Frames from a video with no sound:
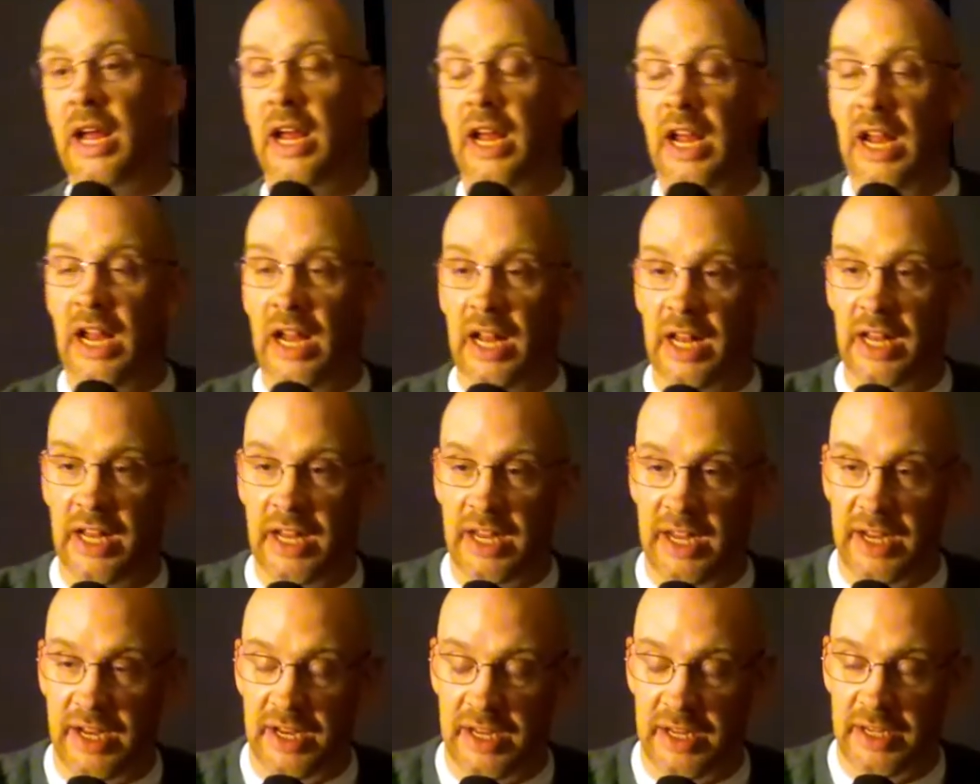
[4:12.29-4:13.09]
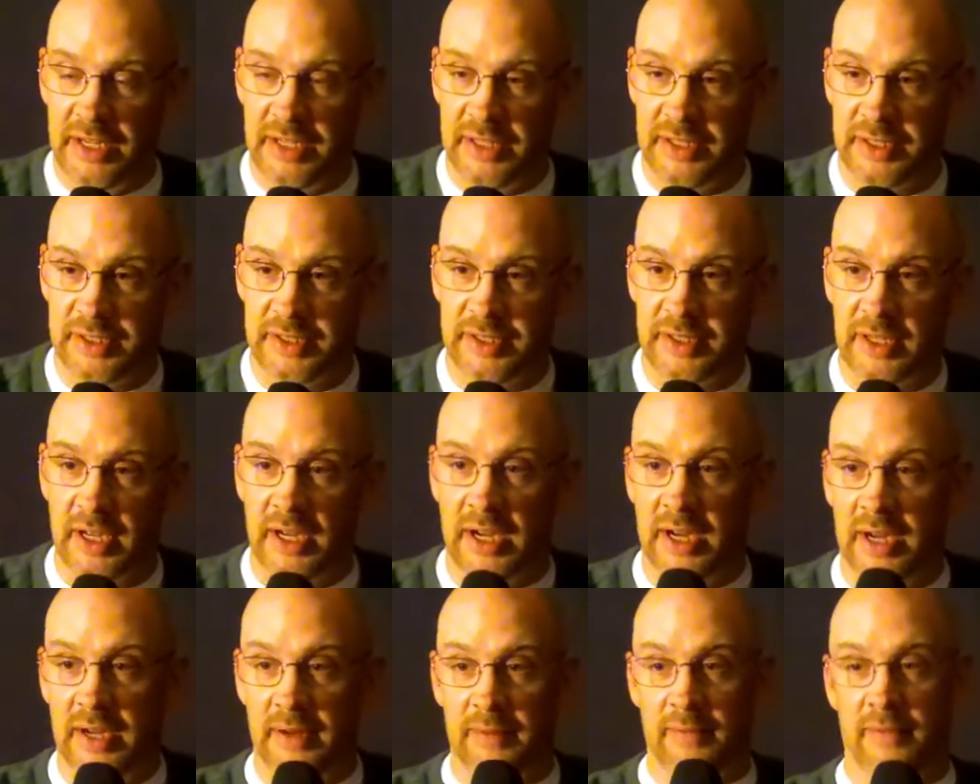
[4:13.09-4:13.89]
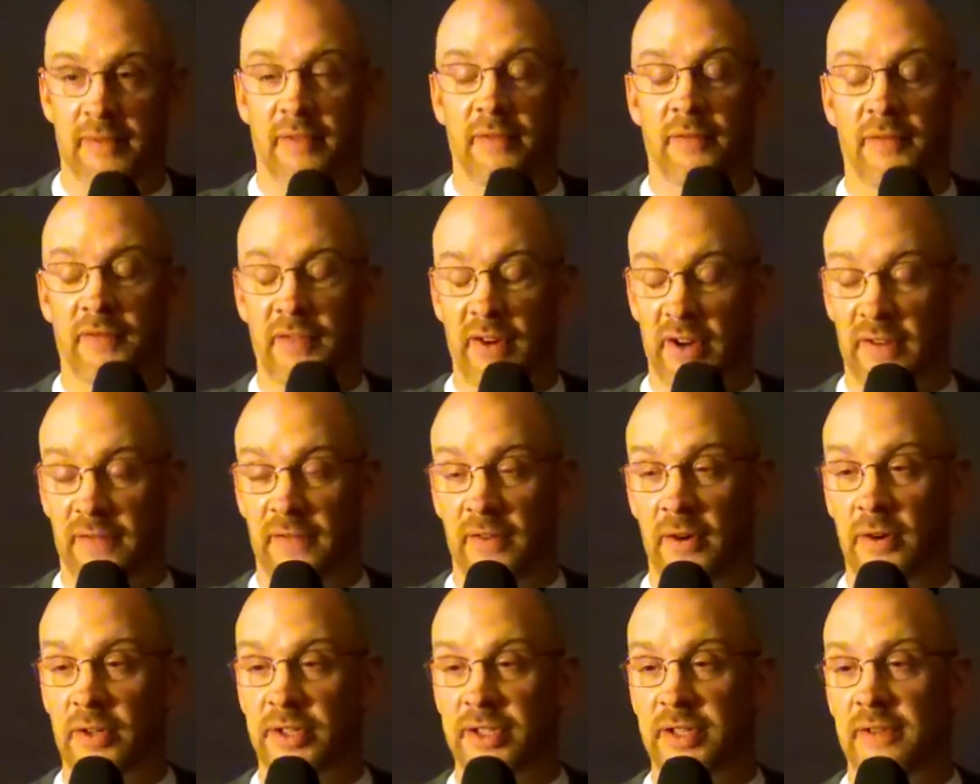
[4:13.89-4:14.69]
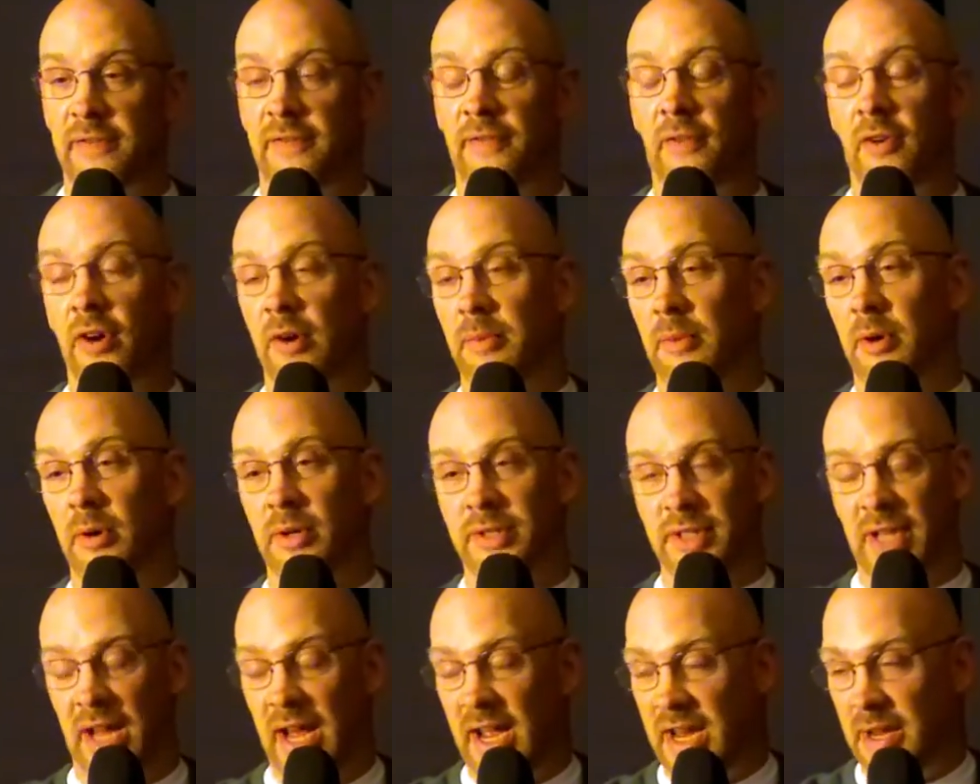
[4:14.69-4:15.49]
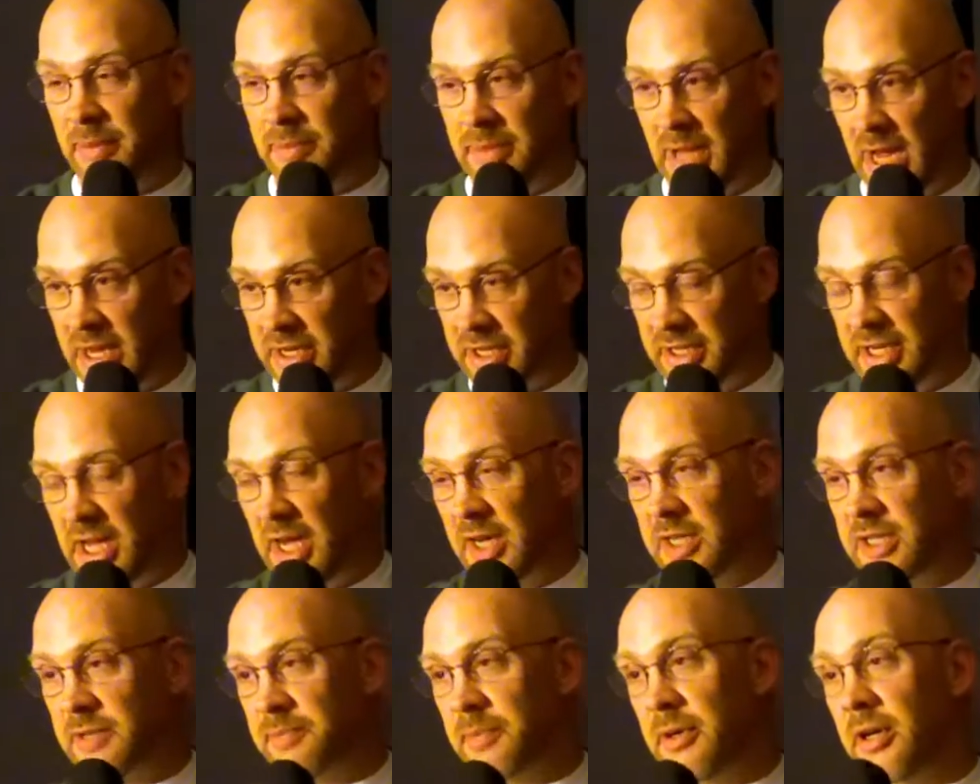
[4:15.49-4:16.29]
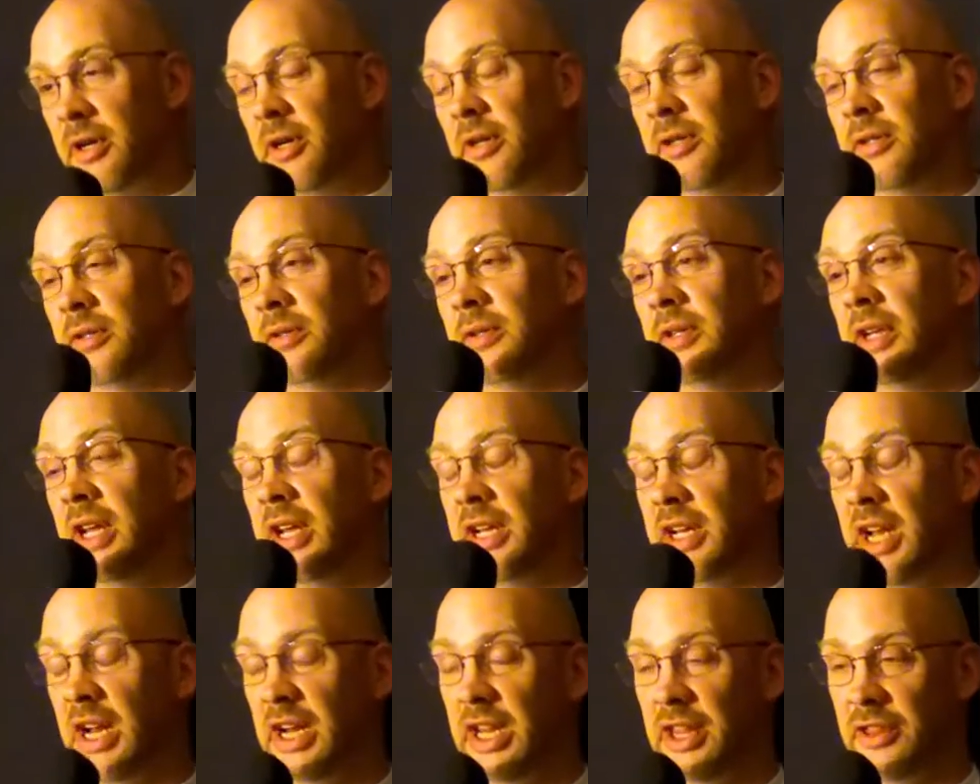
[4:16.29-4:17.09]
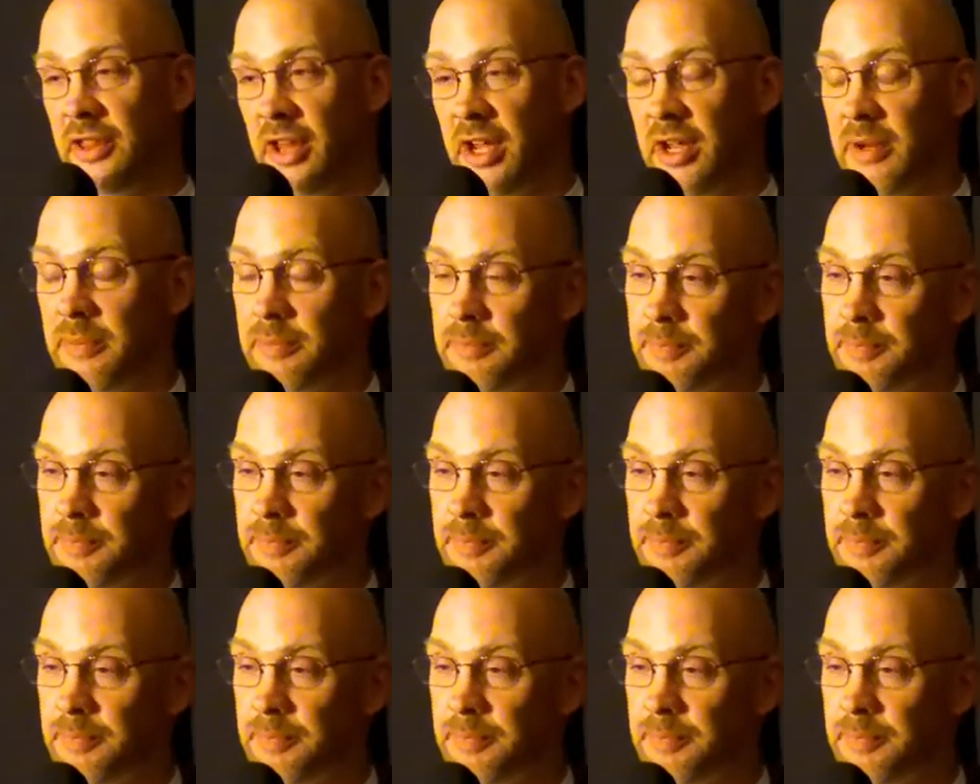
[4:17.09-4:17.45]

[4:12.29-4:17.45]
It is, first and foremost, I am not an expert in anything.